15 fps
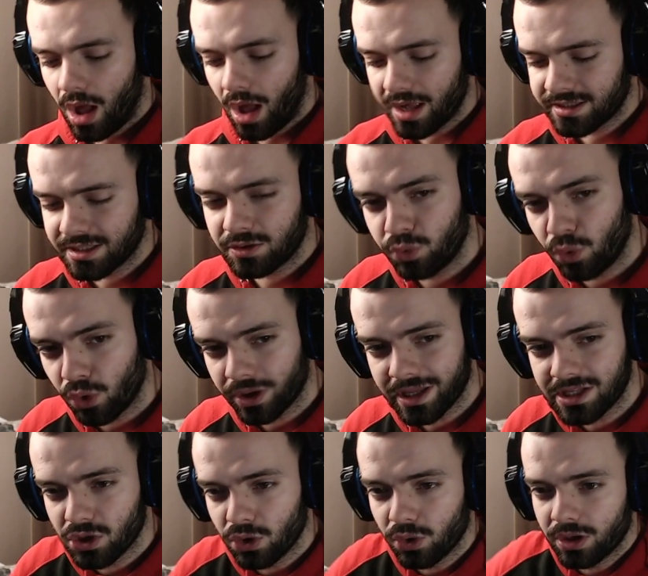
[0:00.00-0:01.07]
I said
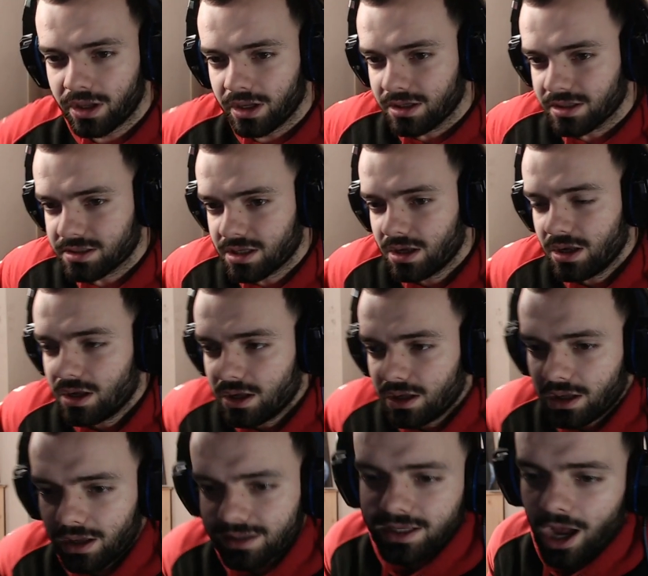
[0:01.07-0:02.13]
walkie-talkies.
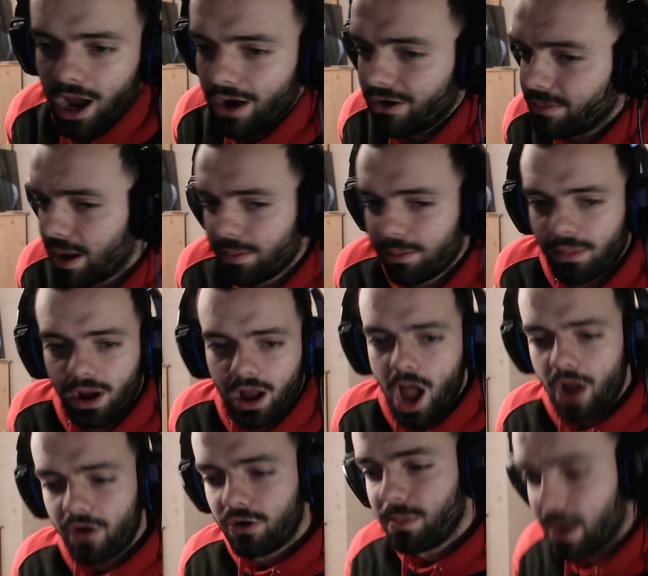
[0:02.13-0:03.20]
See, I
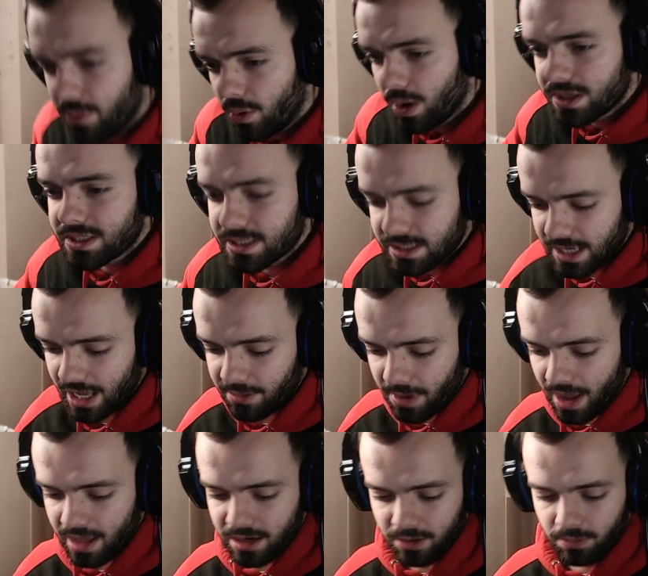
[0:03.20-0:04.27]
remember what's his name
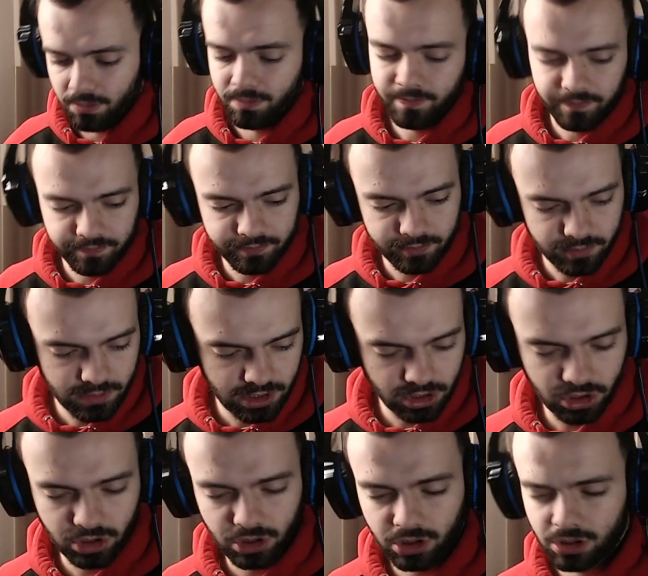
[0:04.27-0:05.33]
had him.
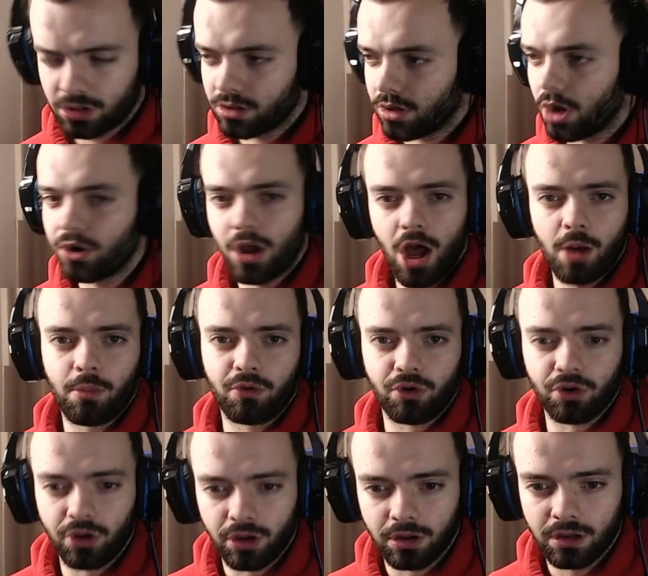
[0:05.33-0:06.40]

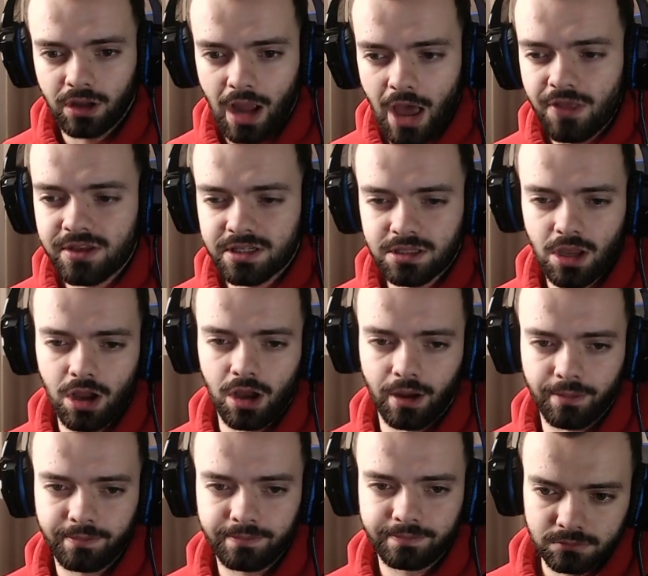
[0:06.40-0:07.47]
Konohamaru at the start.